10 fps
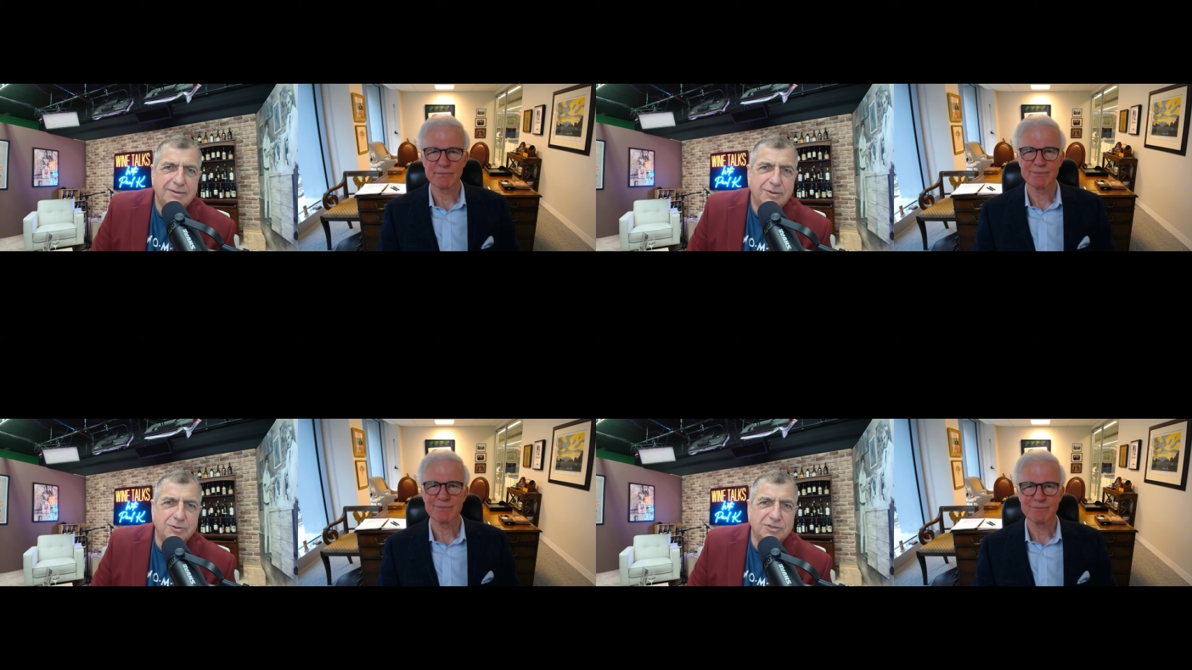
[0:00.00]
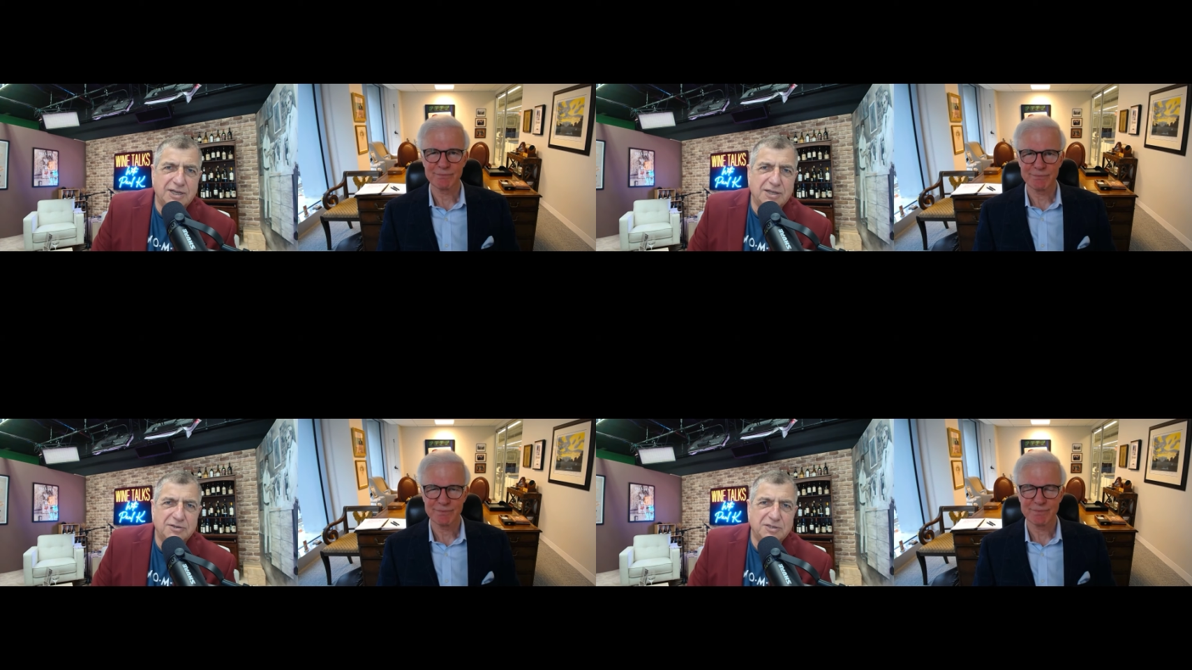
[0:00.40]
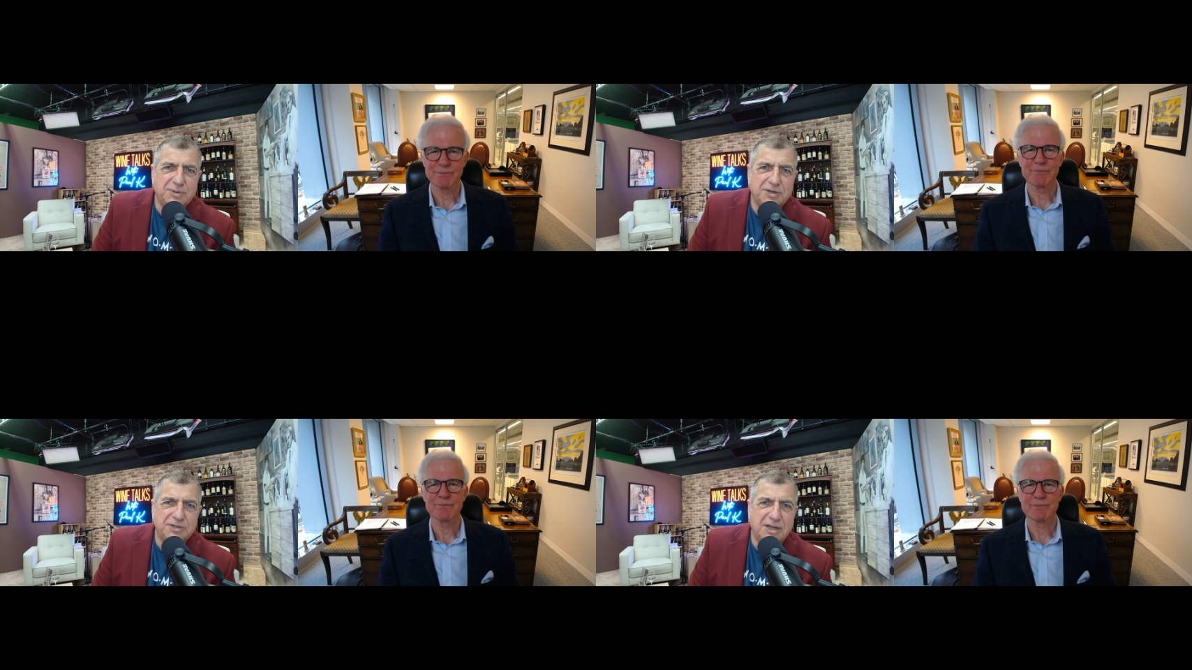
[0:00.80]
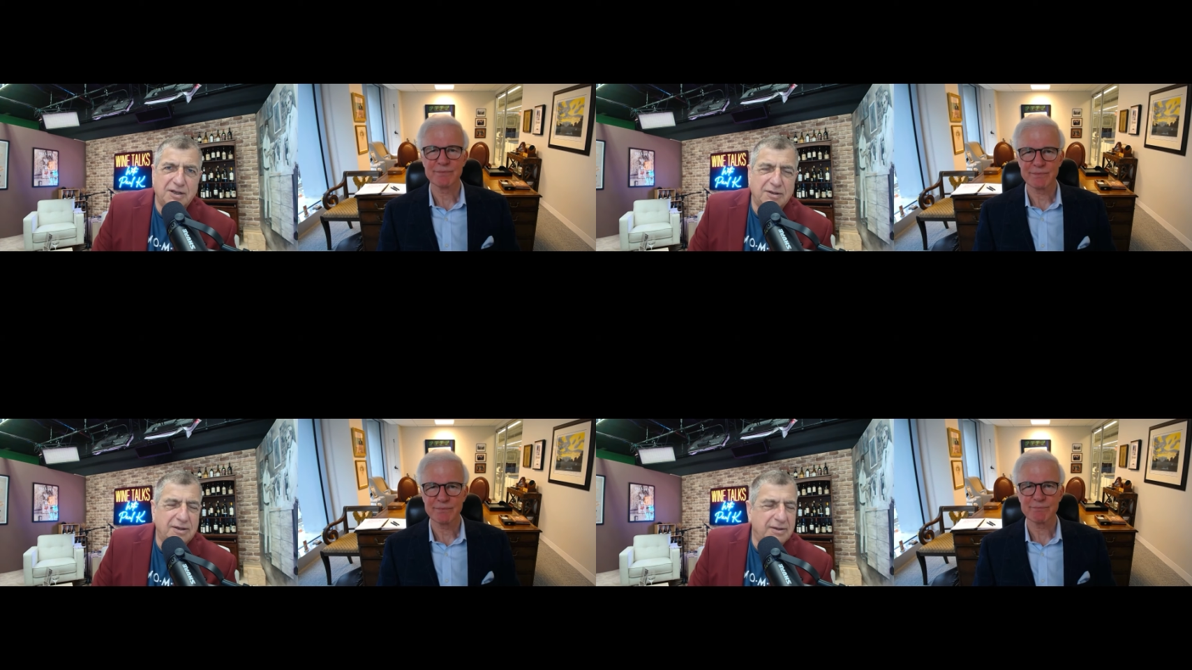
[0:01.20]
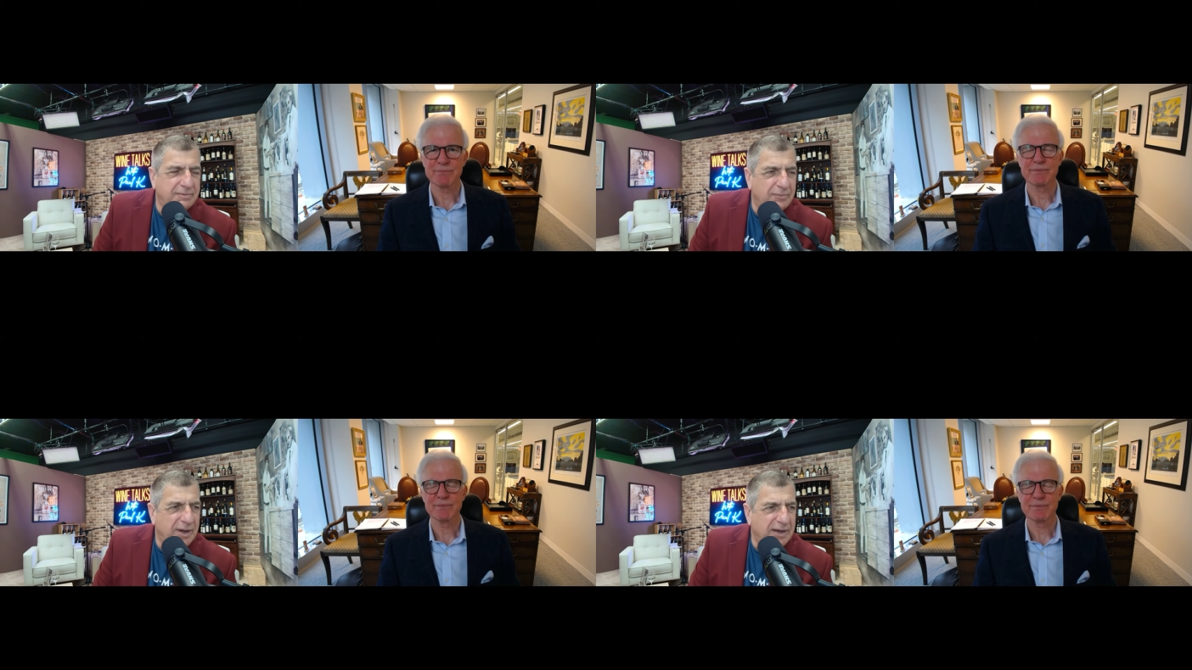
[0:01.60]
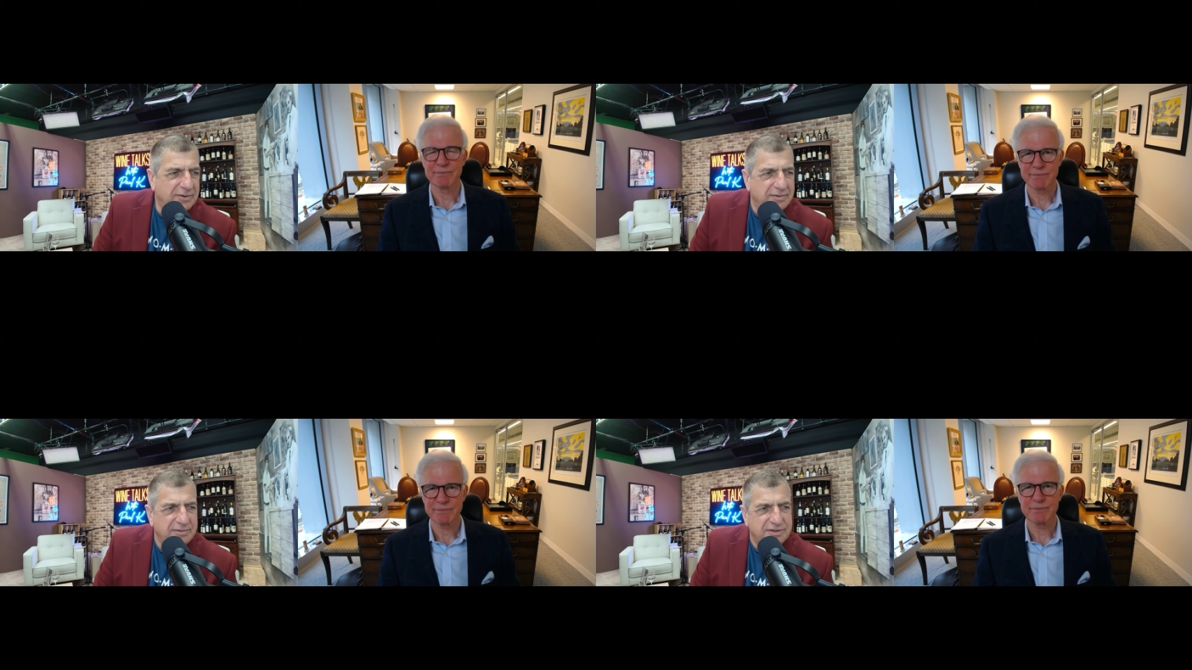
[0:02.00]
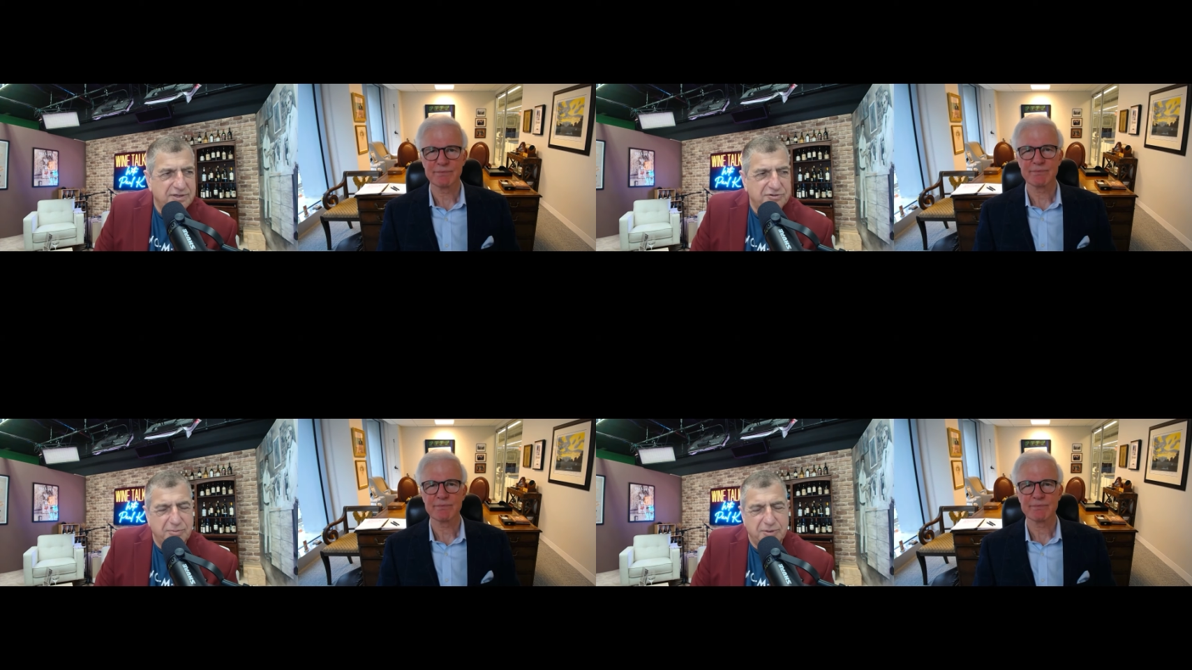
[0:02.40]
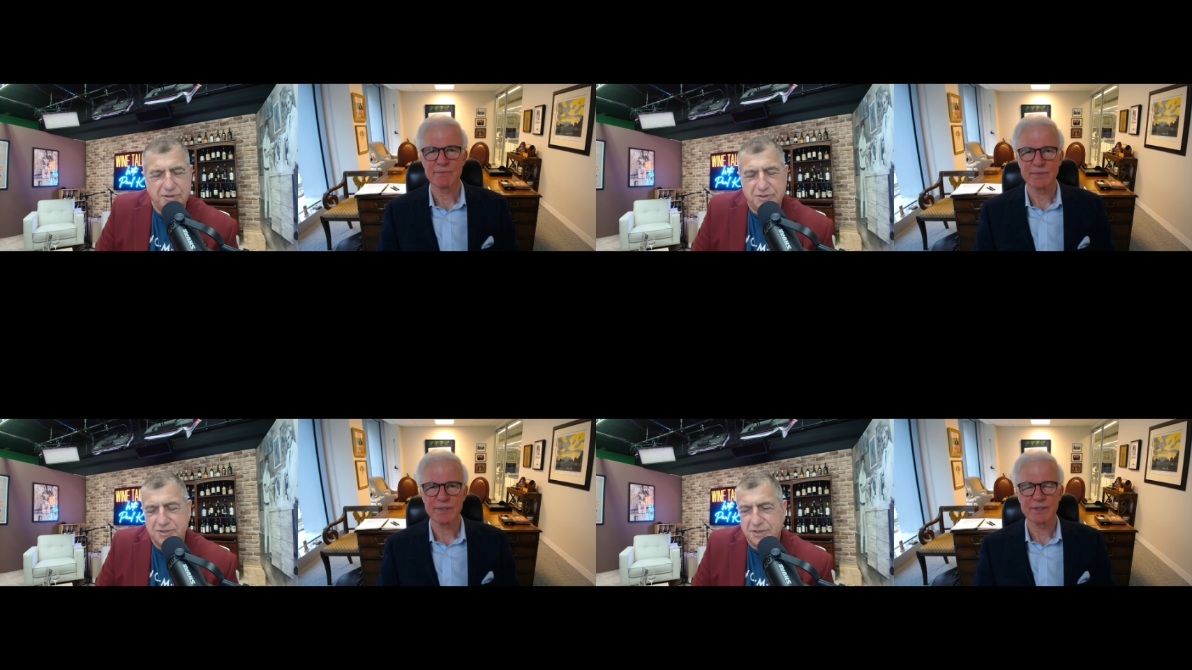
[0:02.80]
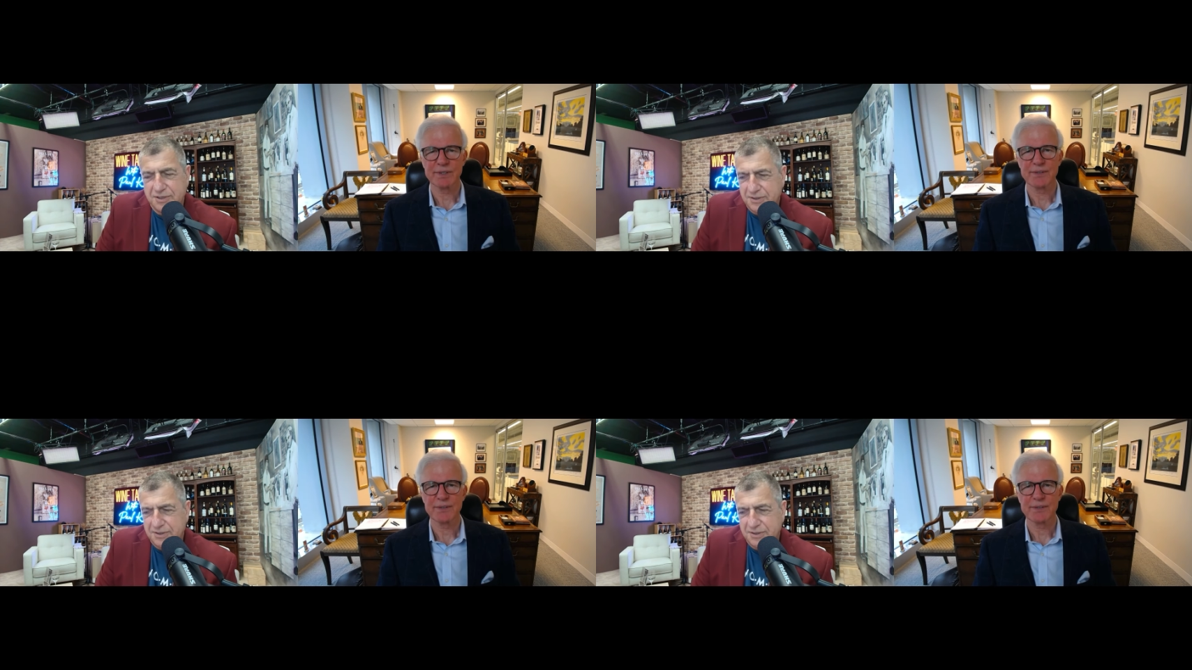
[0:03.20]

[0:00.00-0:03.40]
Speaker 1: wholesaler spirits and uh, uh, wine distributors.